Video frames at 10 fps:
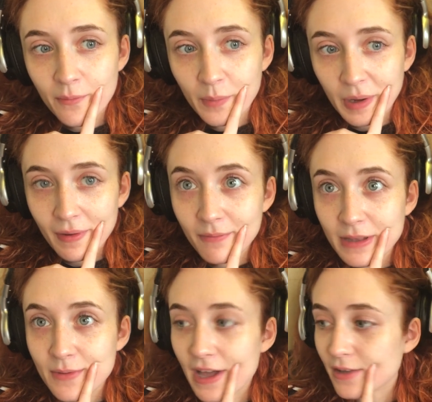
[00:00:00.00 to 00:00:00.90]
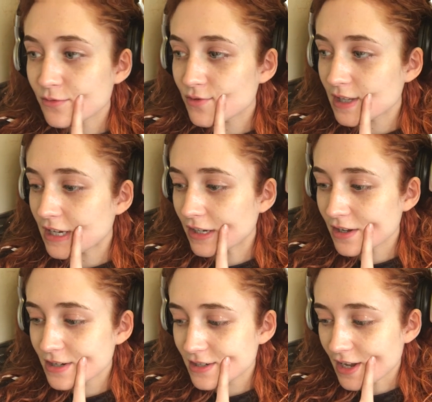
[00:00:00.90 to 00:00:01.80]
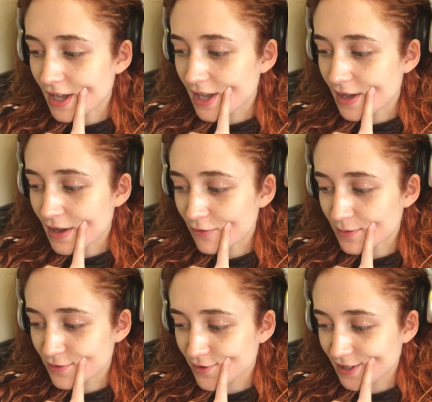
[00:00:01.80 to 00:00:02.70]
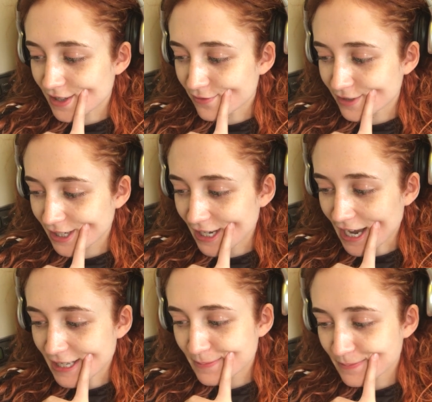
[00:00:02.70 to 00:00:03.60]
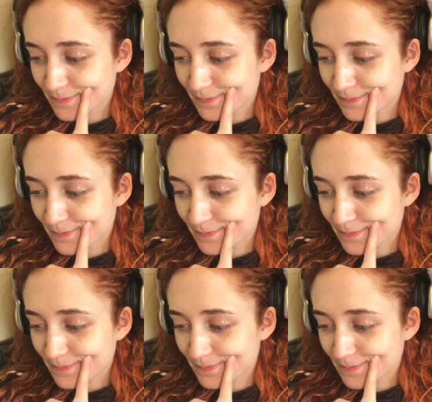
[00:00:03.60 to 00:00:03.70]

But it went really well, it was really good. Everybody was really lovely, as